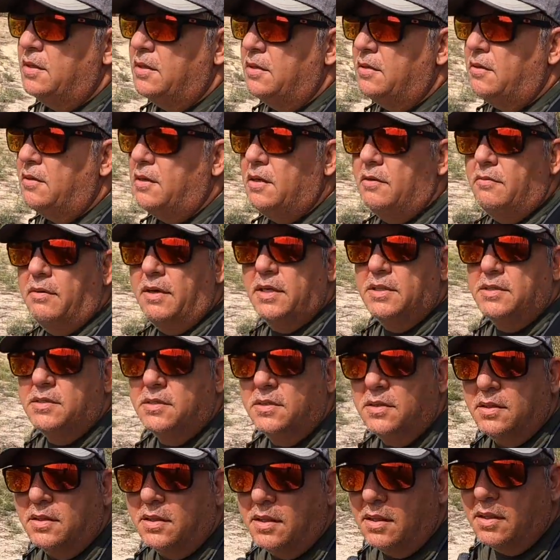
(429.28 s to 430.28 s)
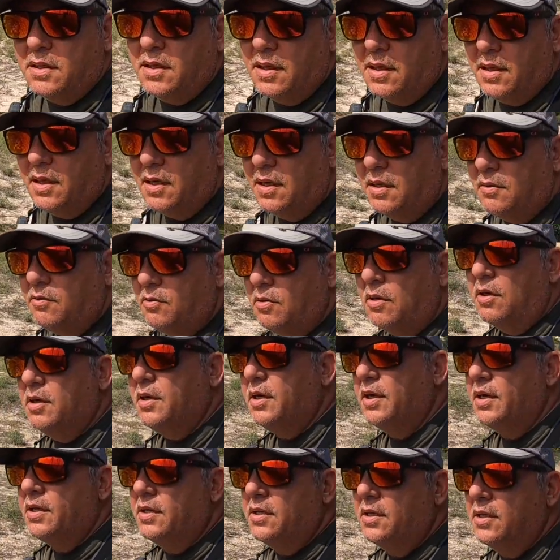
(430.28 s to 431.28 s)
always walk
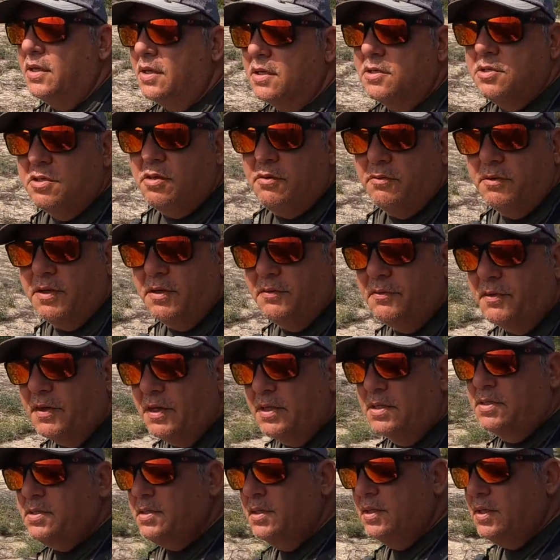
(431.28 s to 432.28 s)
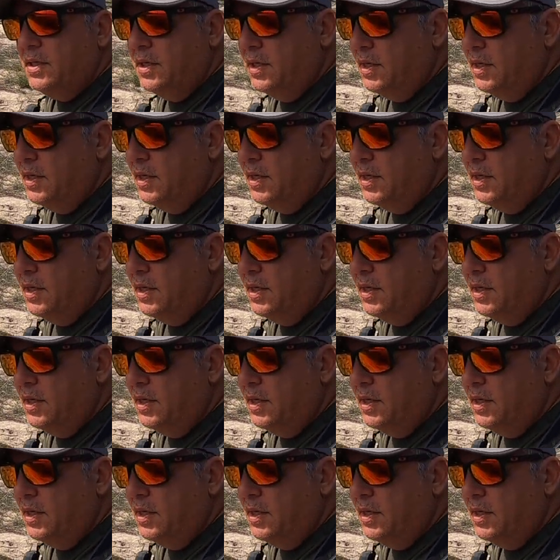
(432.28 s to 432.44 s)
at the edge of the fields